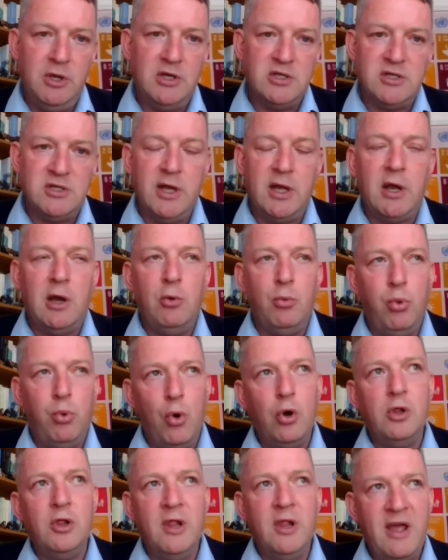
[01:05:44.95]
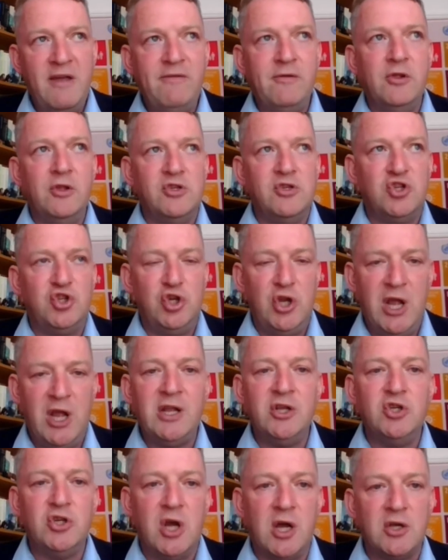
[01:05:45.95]
It's like, at what level is
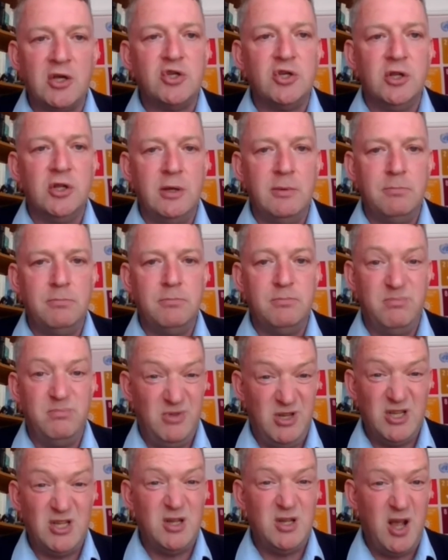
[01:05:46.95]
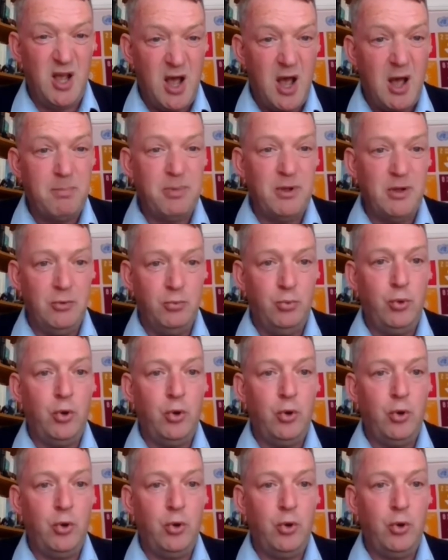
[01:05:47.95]
change actually, does it happen?